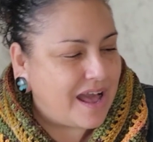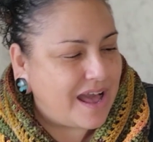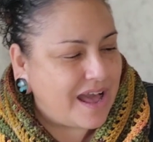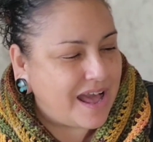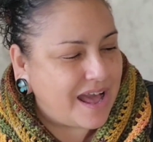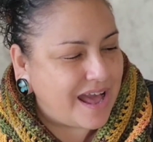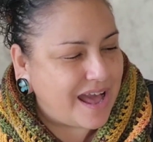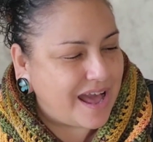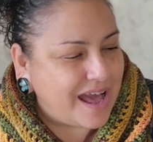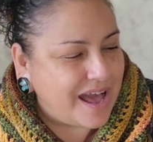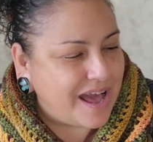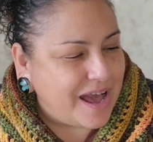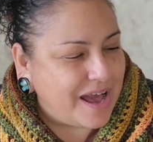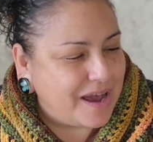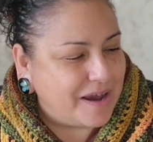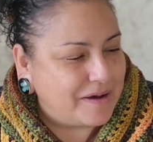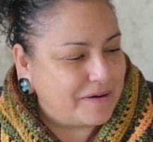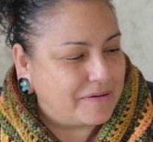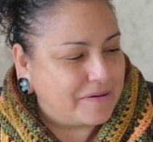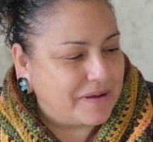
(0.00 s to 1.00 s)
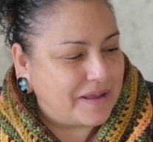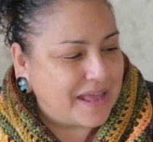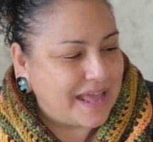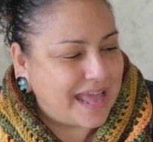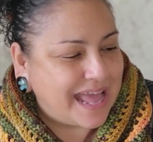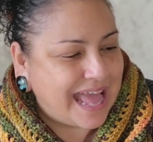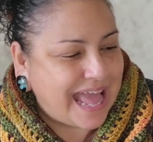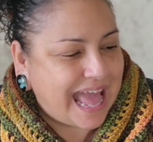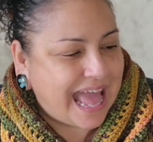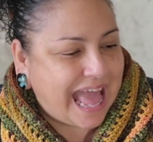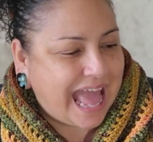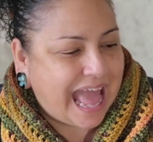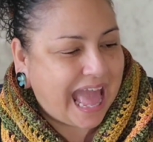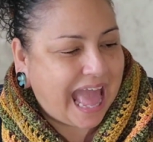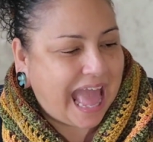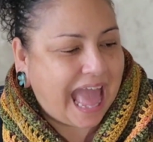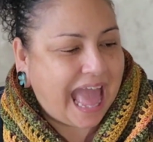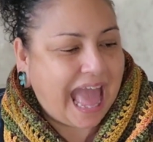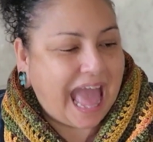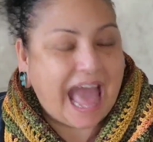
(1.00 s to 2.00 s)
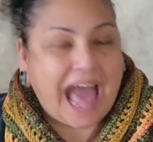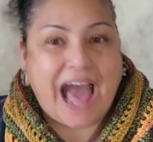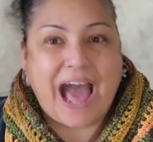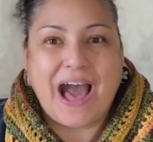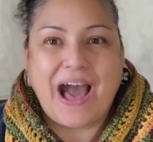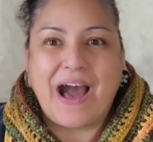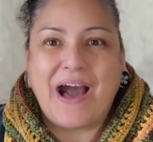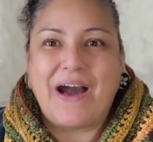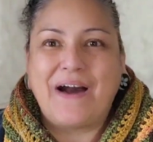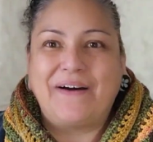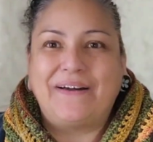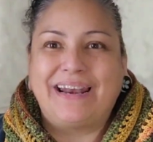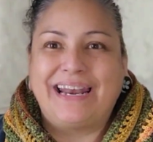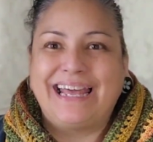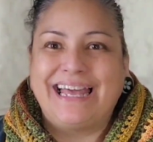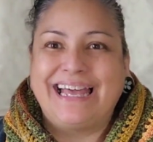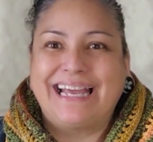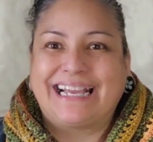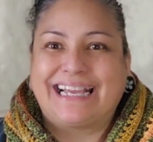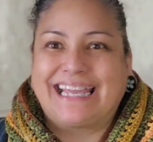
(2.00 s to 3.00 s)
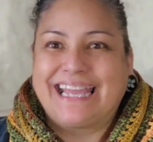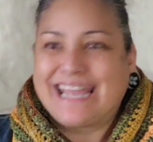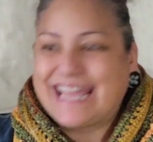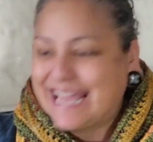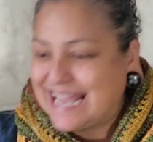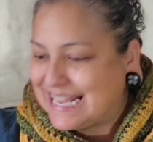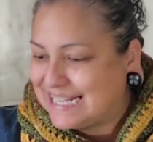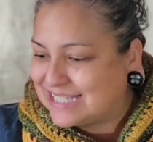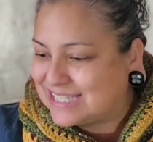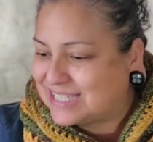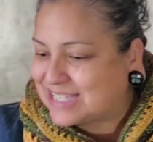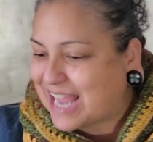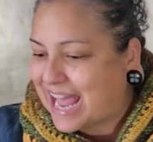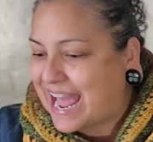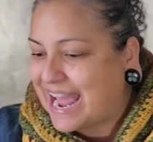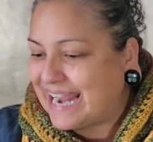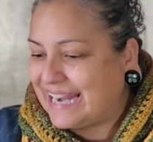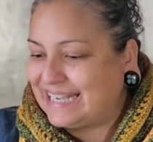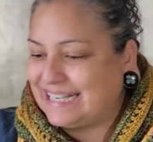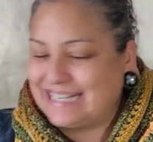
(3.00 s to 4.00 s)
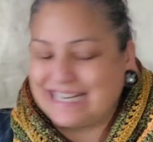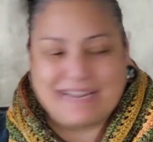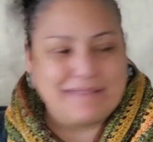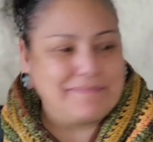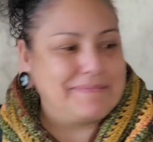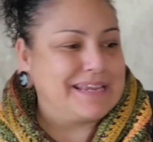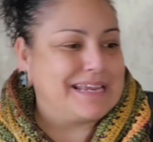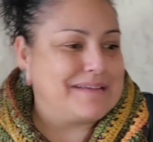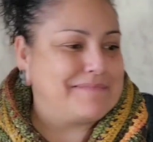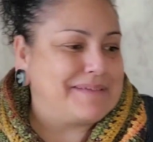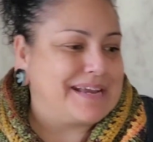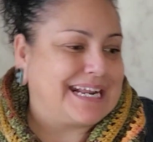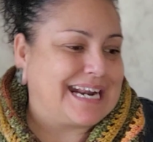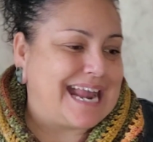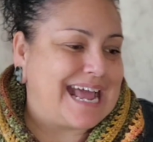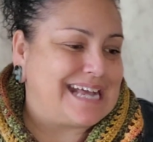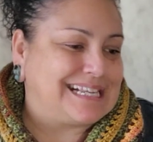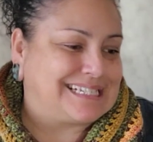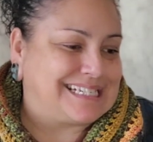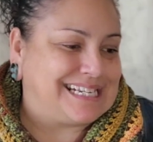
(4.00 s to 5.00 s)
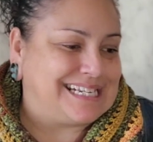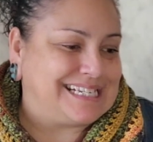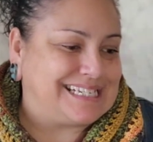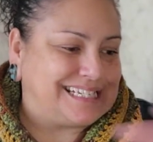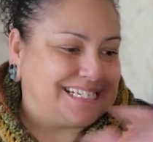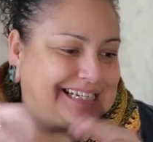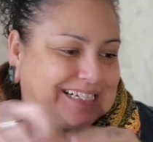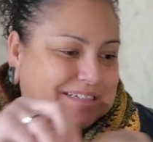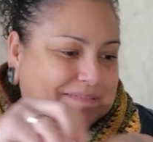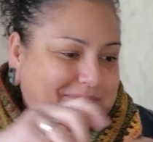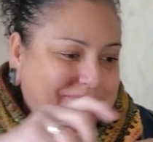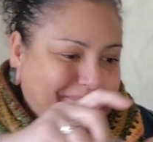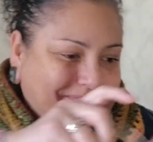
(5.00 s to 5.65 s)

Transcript: Oh, look. It's signed. Let me get my glasses.